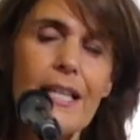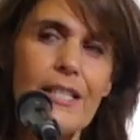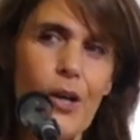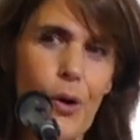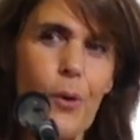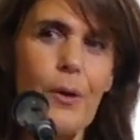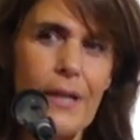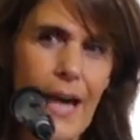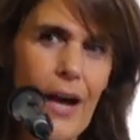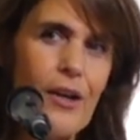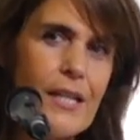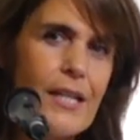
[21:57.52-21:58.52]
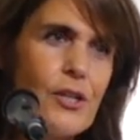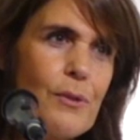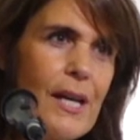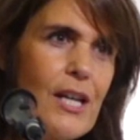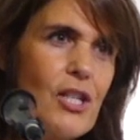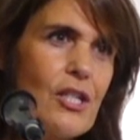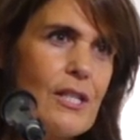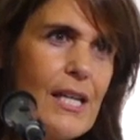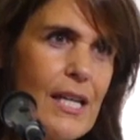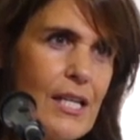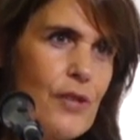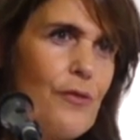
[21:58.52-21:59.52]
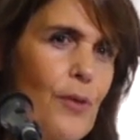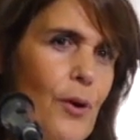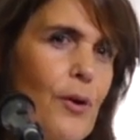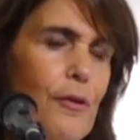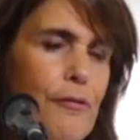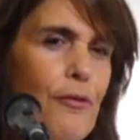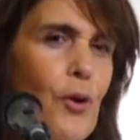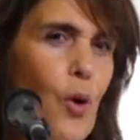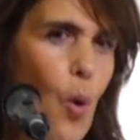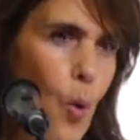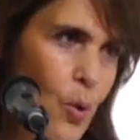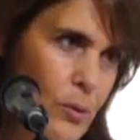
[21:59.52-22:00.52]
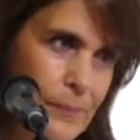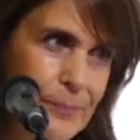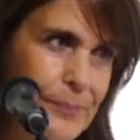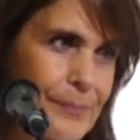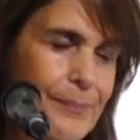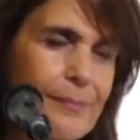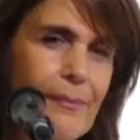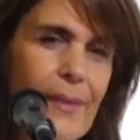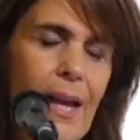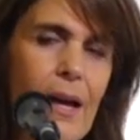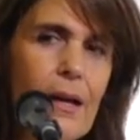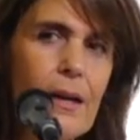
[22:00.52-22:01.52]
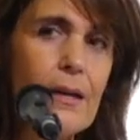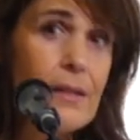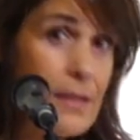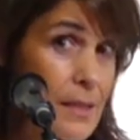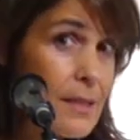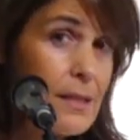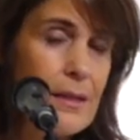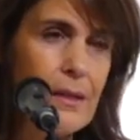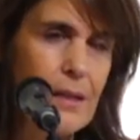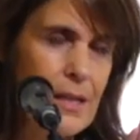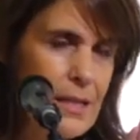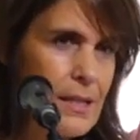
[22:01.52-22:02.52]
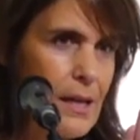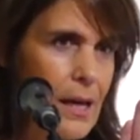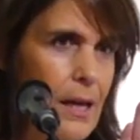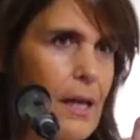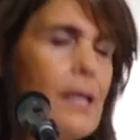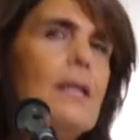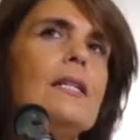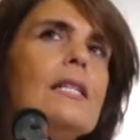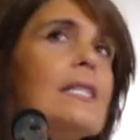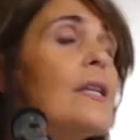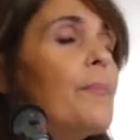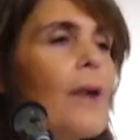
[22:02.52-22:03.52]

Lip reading: So care and education is for all. This is a